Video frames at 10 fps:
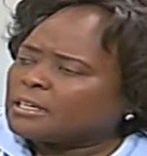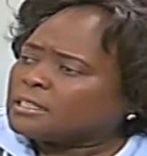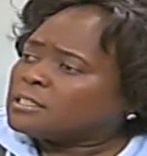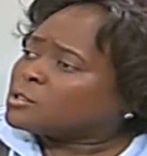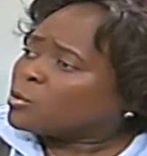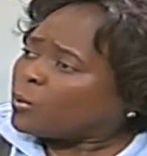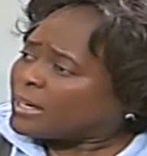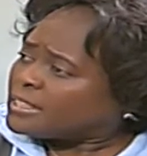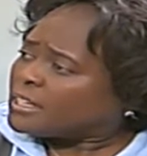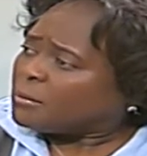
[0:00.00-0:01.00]
it is
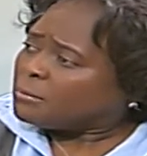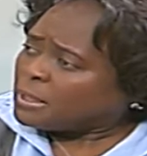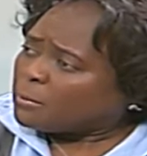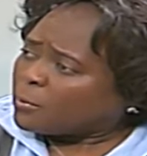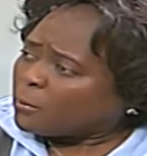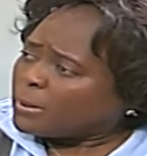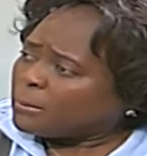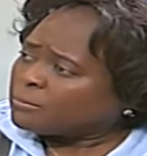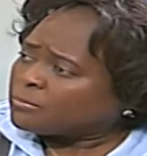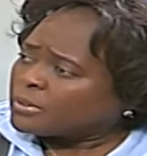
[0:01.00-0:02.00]
quite a big problem.